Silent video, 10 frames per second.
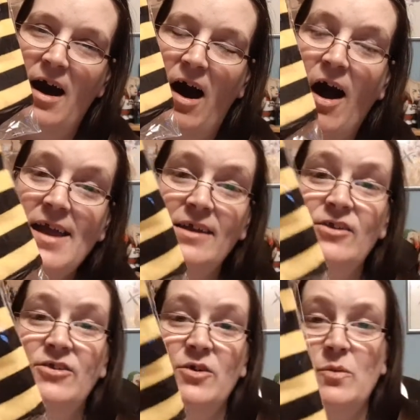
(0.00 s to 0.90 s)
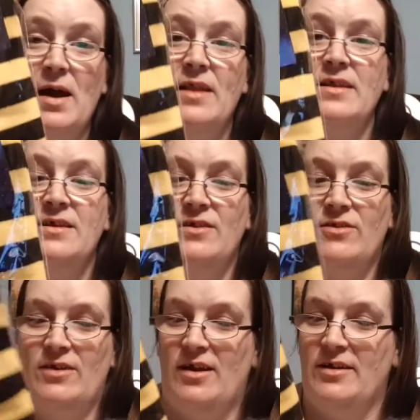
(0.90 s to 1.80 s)
I can still wear these,
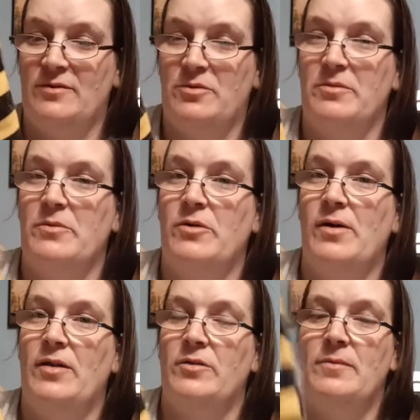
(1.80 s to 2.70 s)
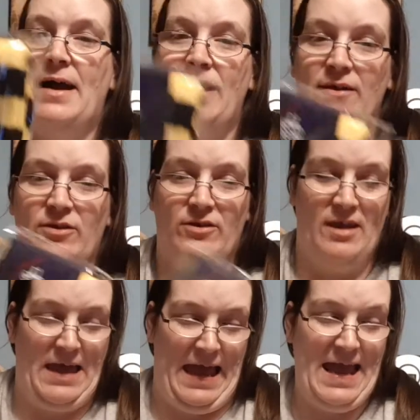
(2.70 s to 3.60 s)
and I probably will wear them as,
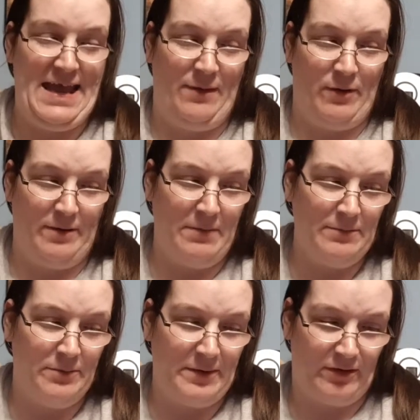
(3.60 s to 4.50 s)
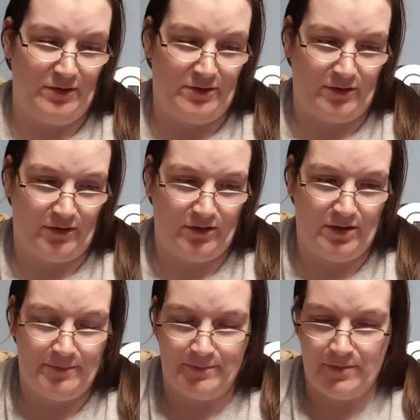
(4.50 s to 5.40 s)
hey, I'm wearing bumblebee socks.
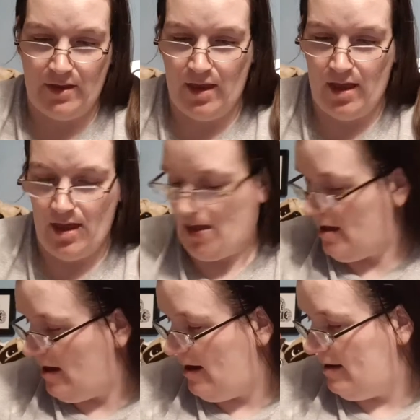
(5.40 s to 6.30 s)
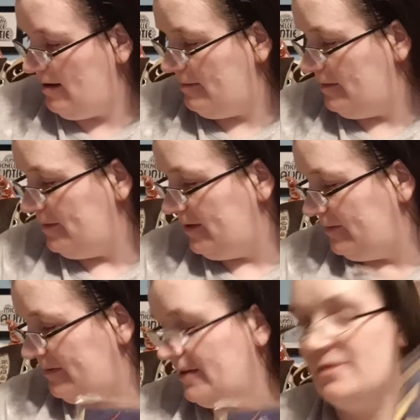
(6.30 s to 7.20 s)
But
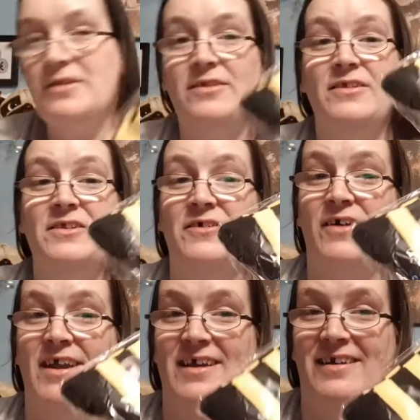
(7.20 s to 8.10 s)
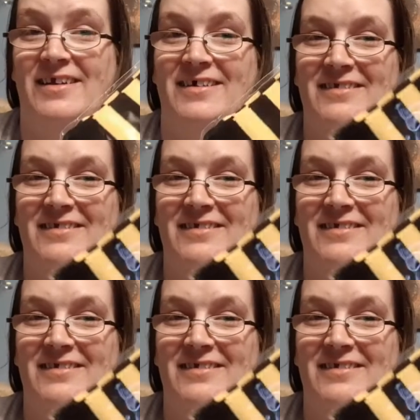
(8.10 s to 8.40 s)
this isn't the right colour.